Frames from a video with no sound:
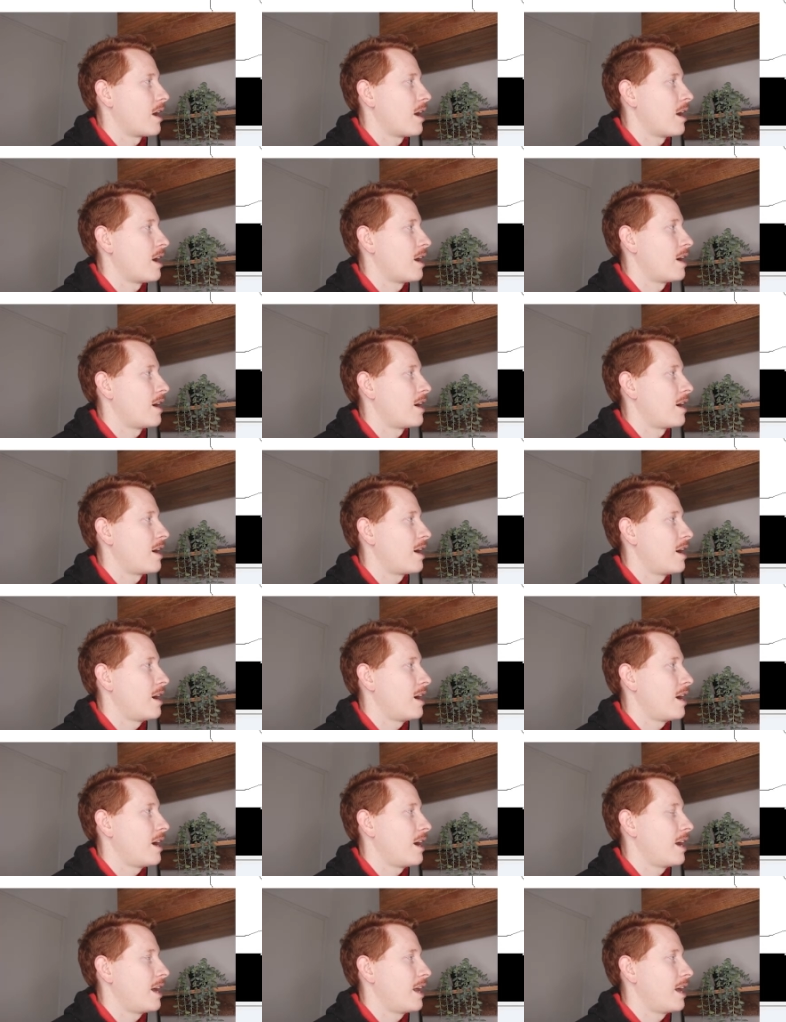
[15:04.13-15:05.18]
All
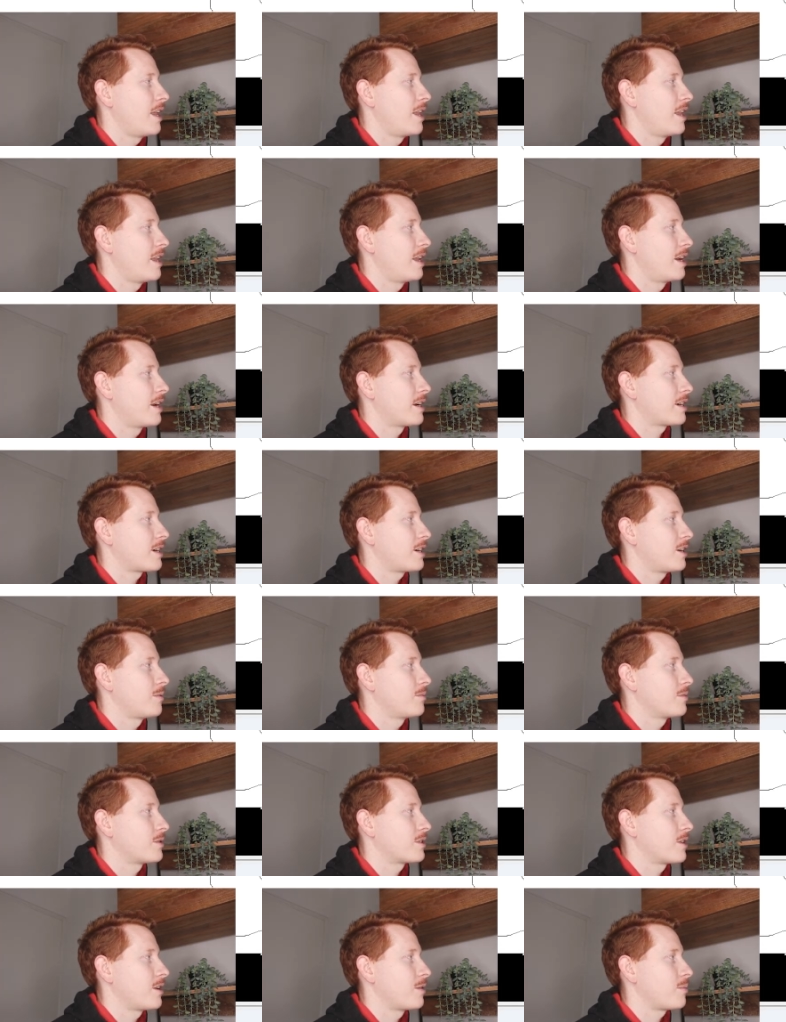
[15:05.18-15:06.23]
right, and then it
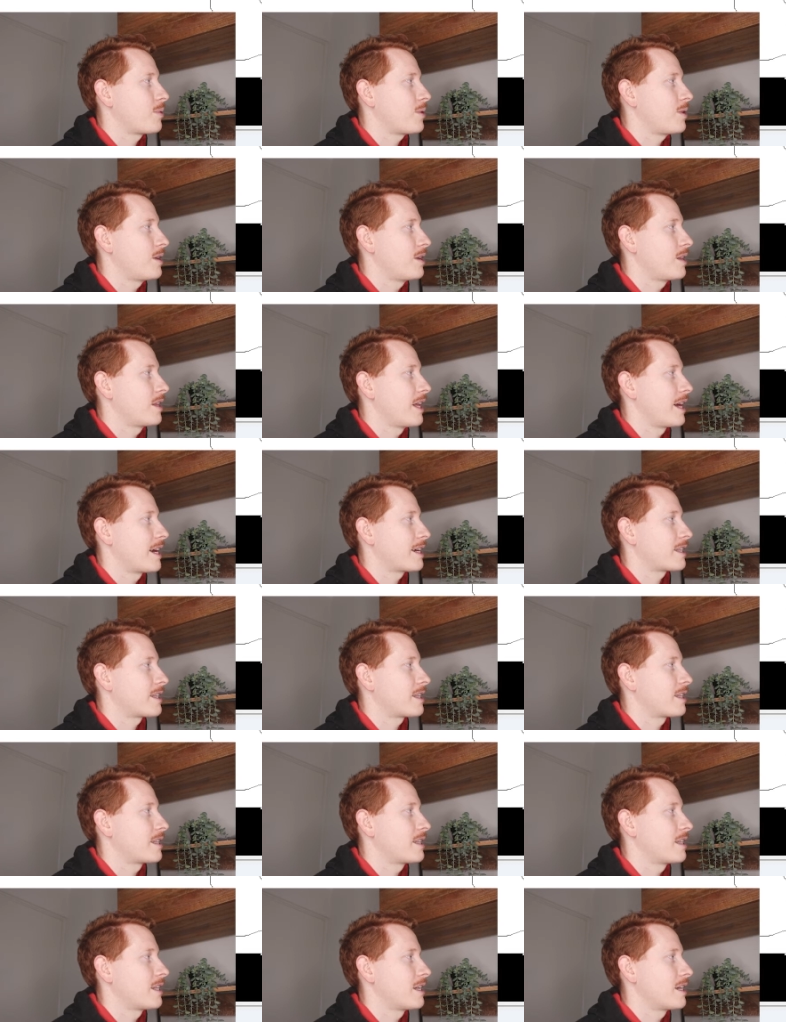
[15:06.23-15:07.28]
comes up here like
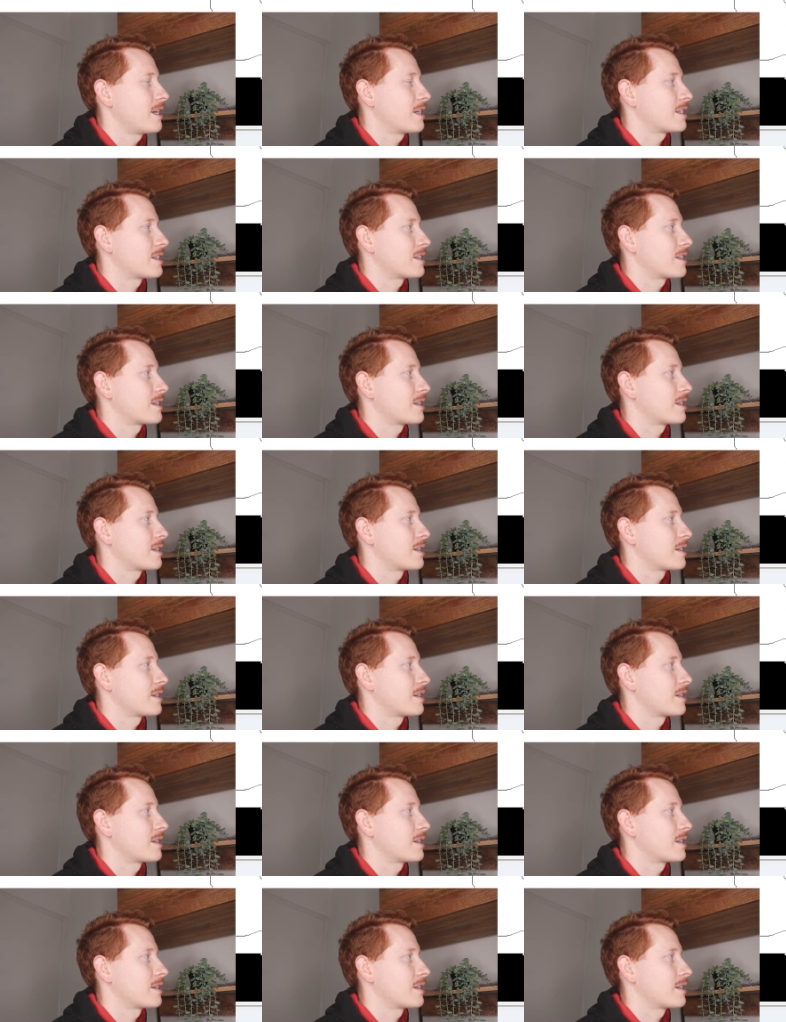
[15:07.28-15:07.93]
this.